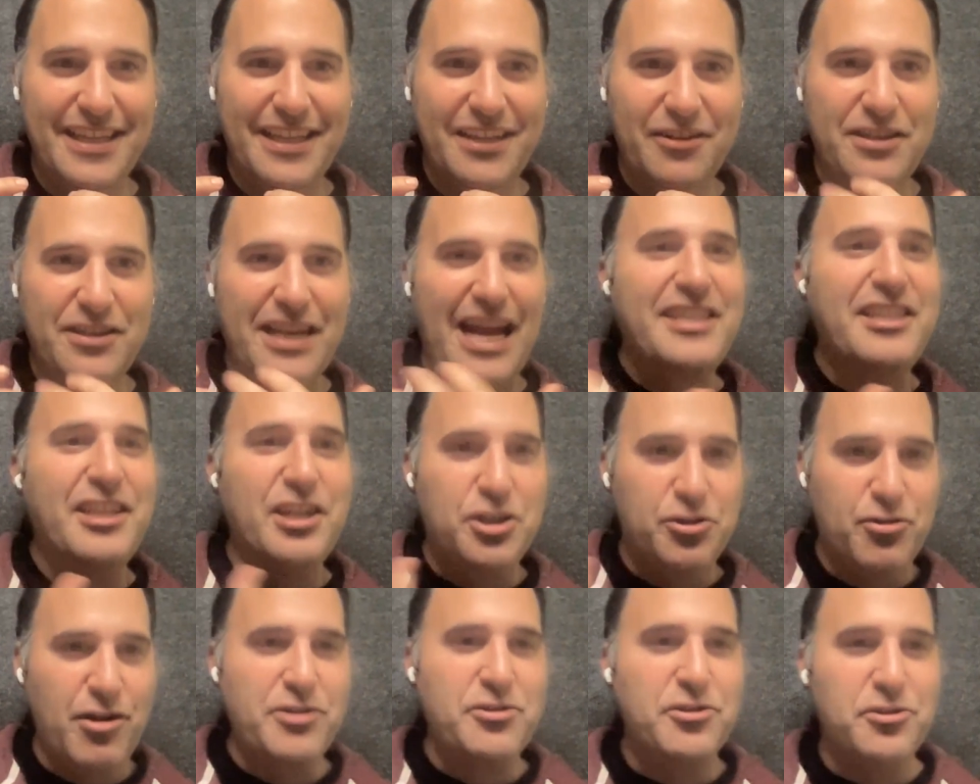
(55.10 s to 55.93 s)
there's actually
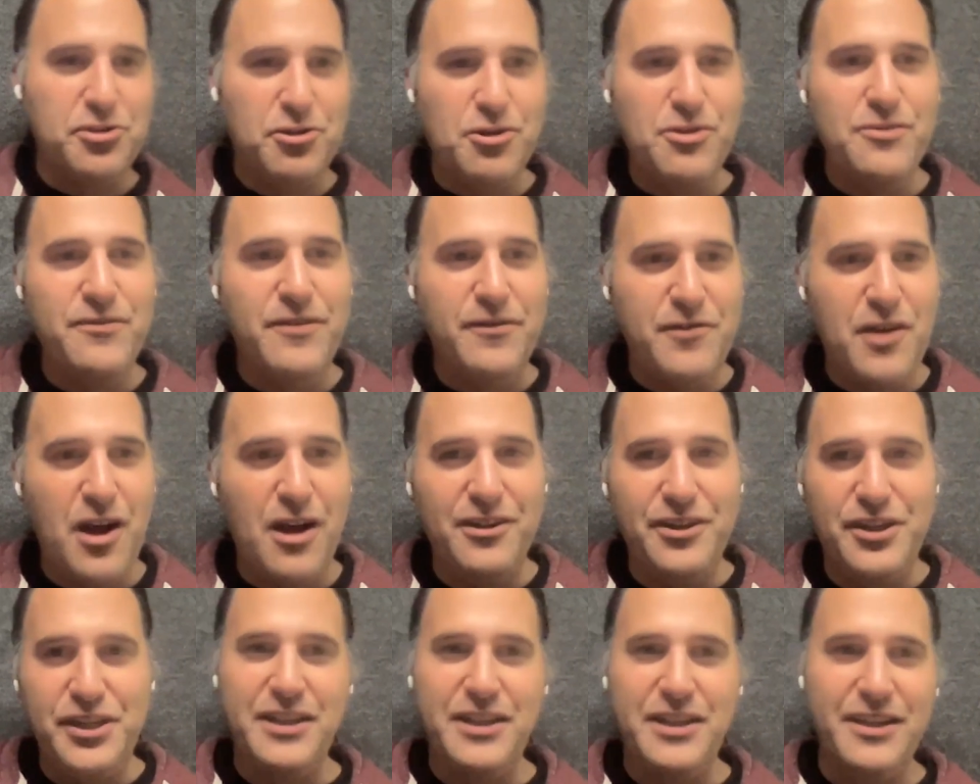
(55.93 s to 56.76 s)
a treasure trove of
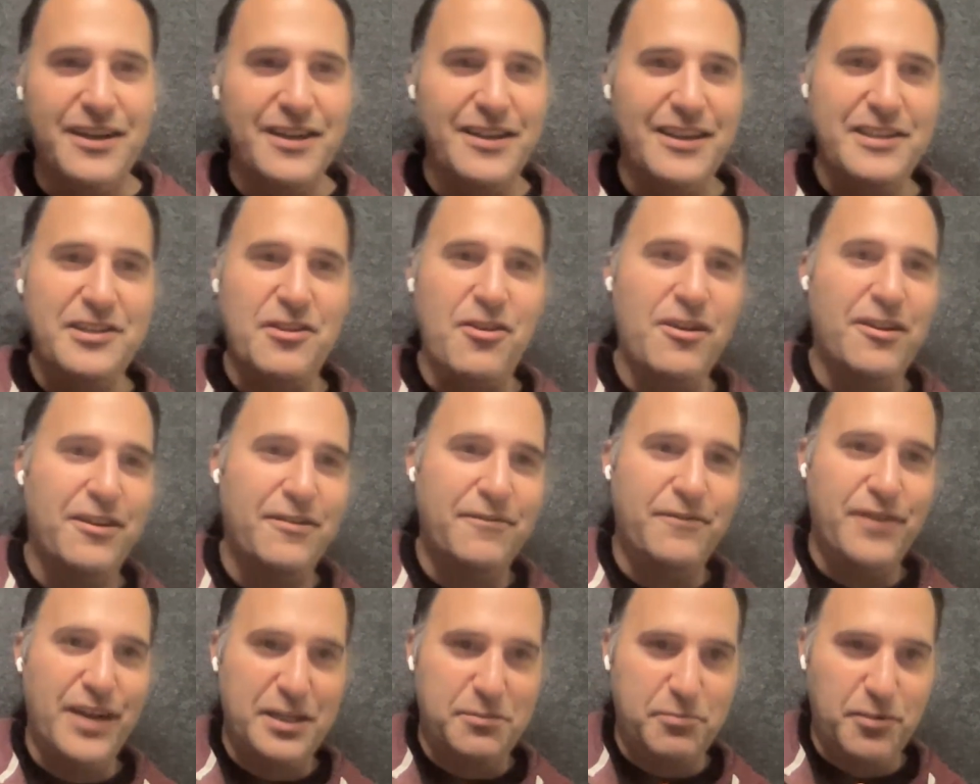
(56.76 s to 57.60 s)
knowledge in the, let's call
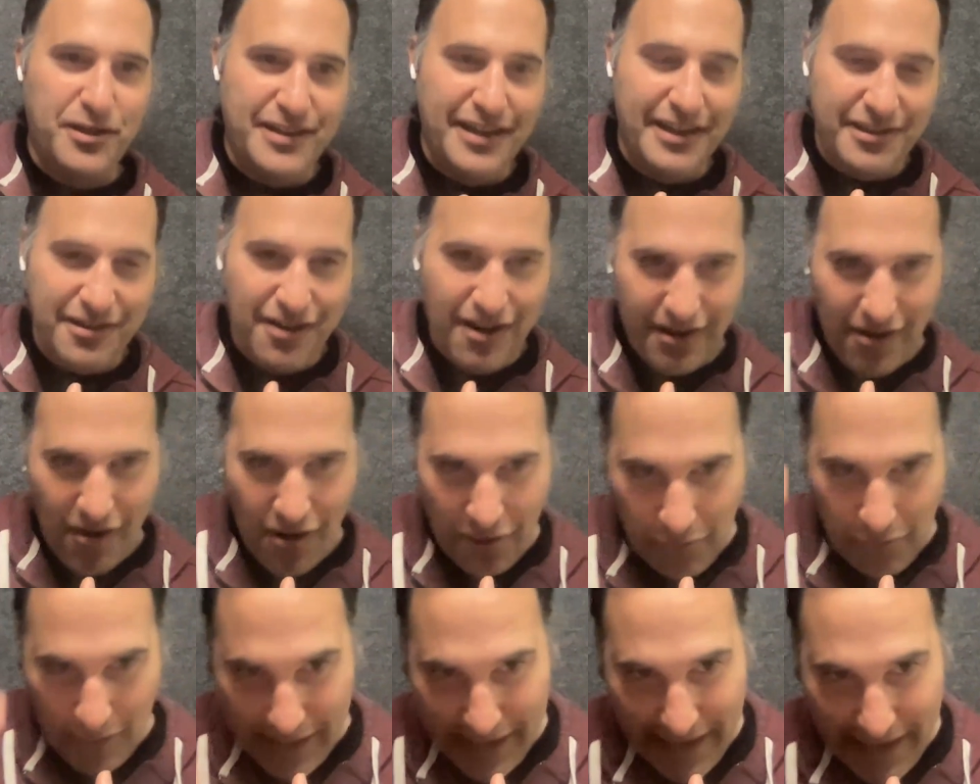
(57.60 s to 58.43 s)
it Facebook, TikTok,
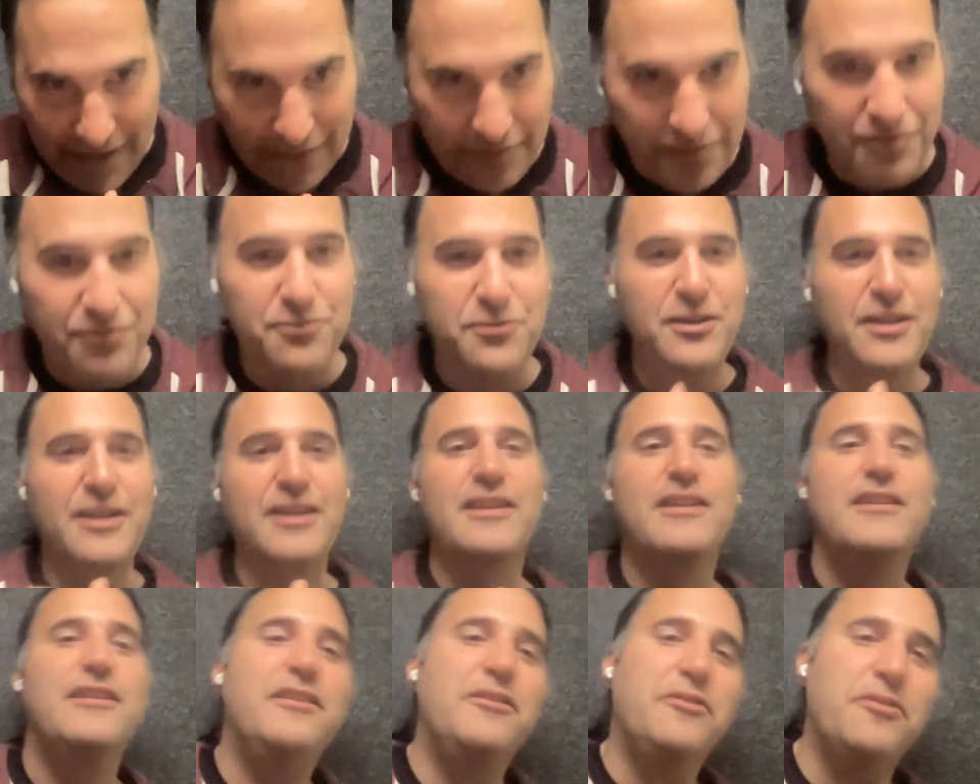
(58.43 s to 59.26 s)
all the way down to,
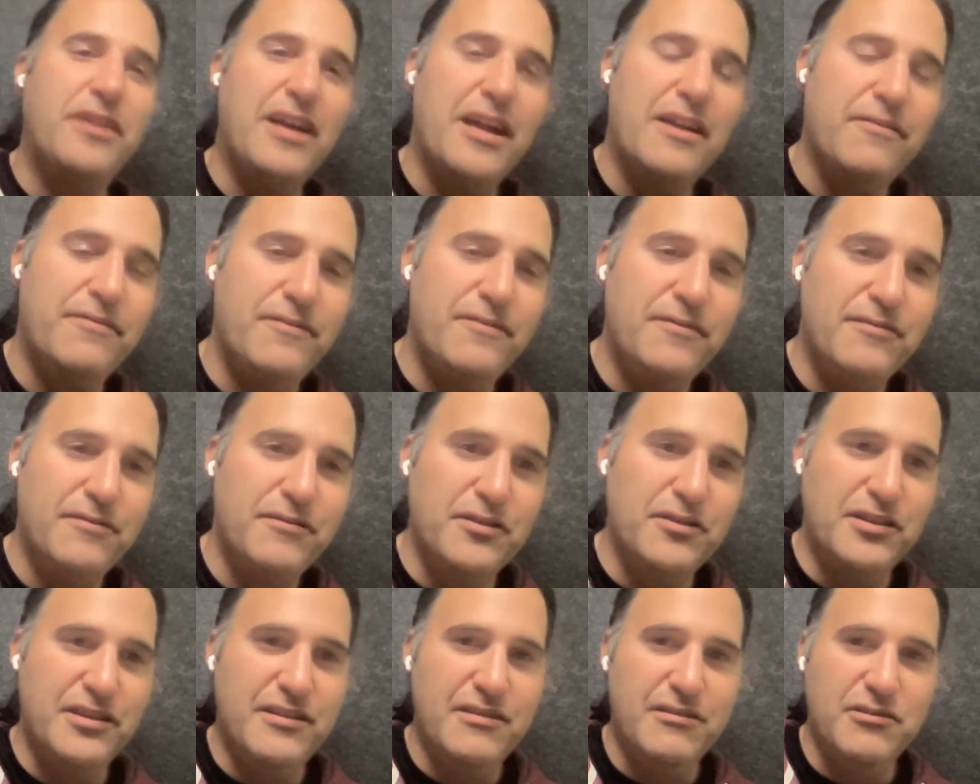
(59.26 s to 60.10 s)
kind
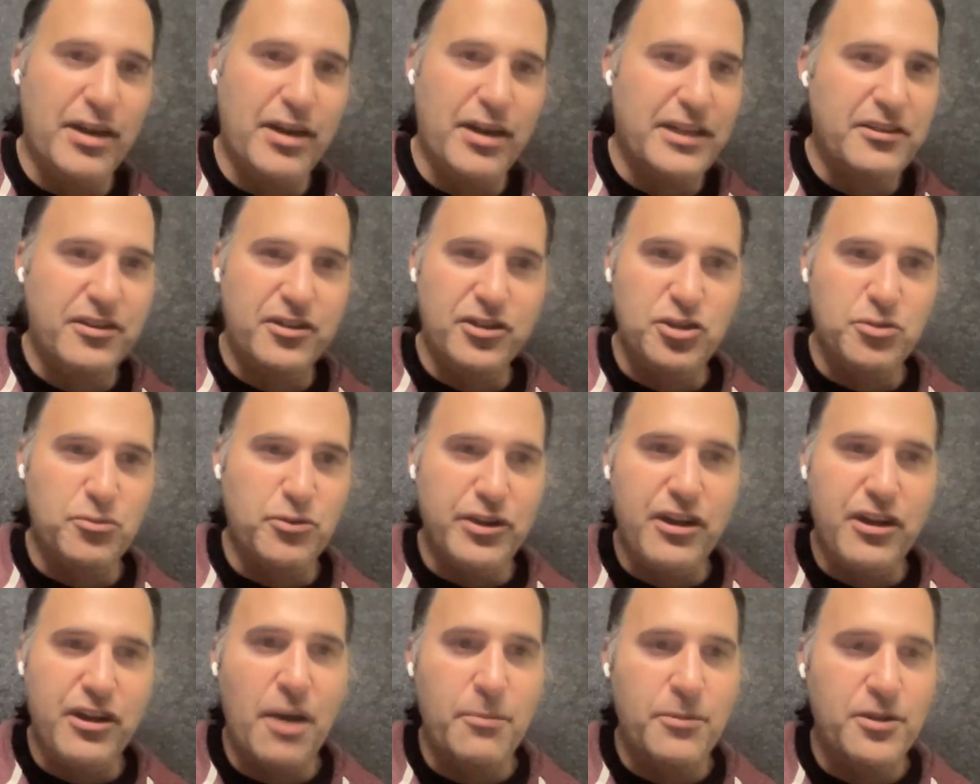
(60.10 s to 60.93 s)
of direct to
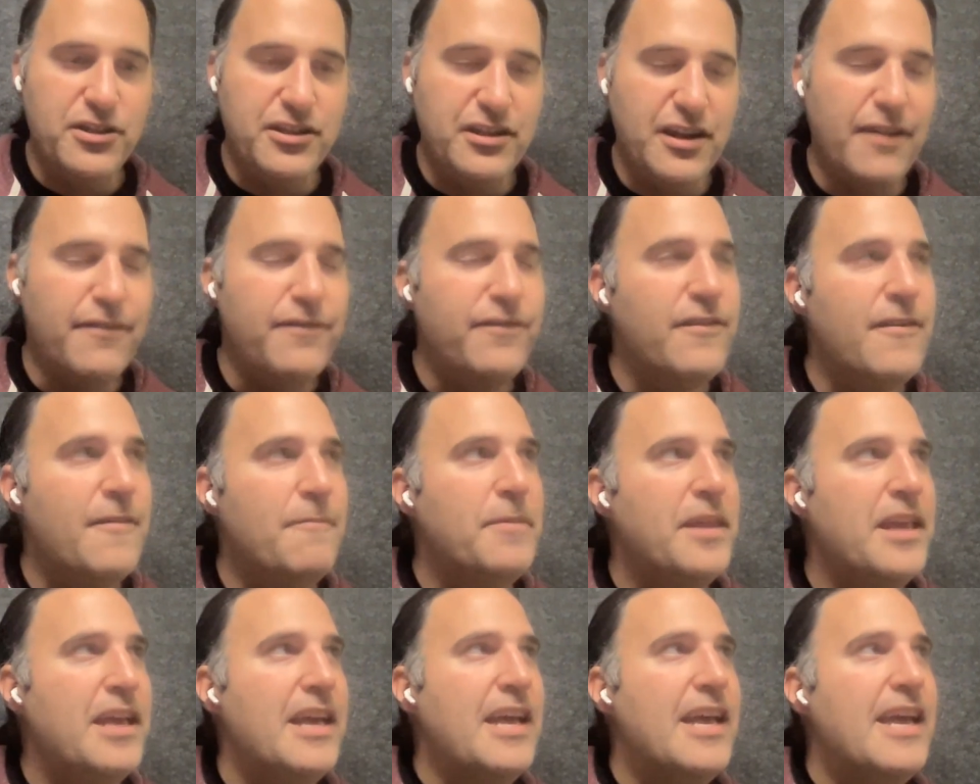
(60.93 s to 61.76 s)
consumer e-commerce stuff,
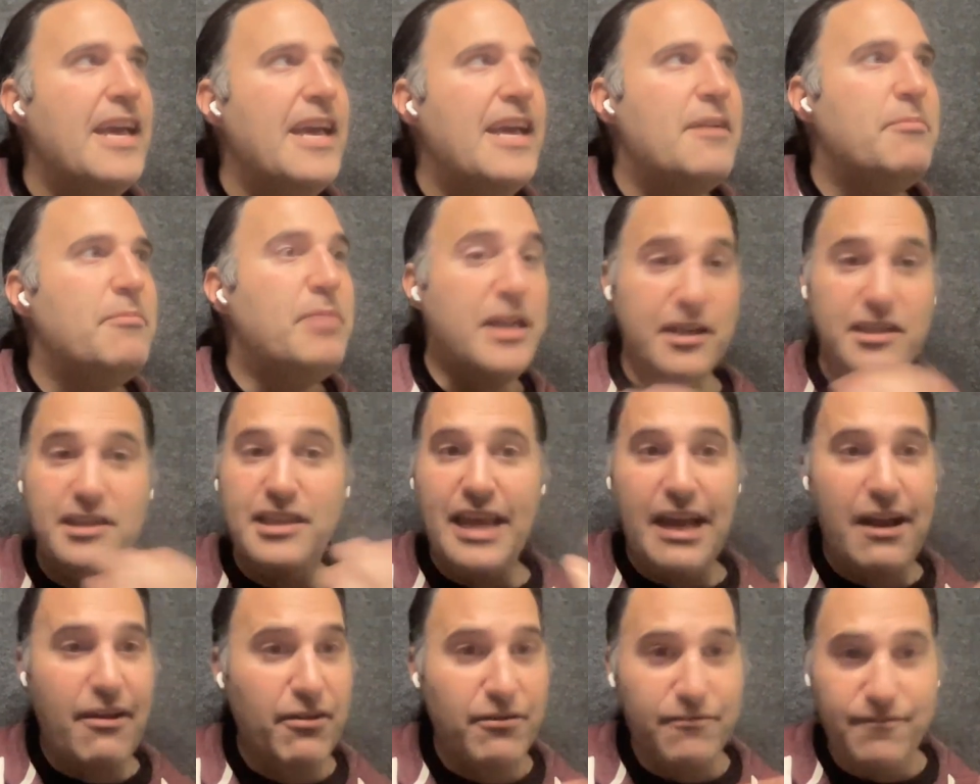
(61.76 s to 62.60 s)
because
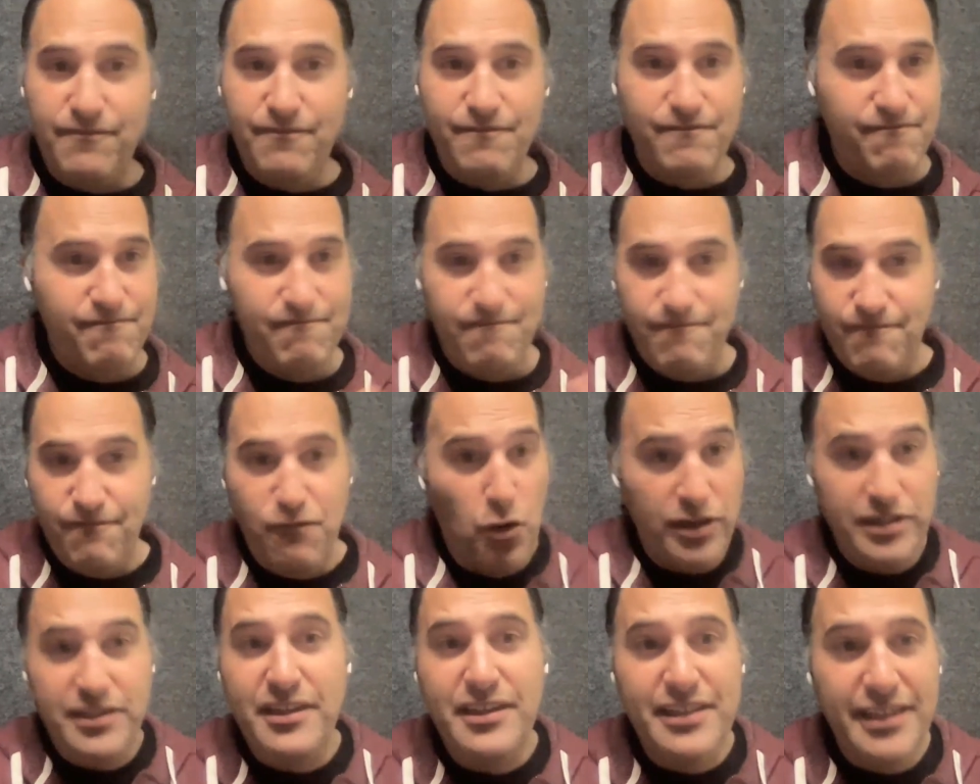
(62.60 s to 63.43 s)
they're
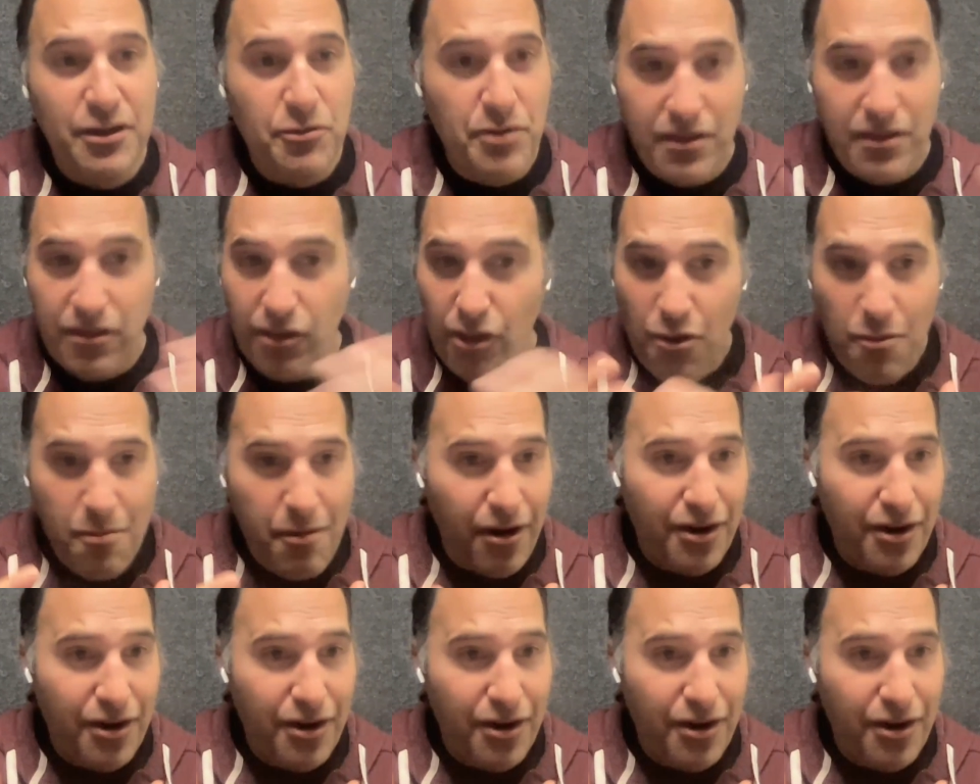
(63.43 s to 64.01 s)
forced to deal with low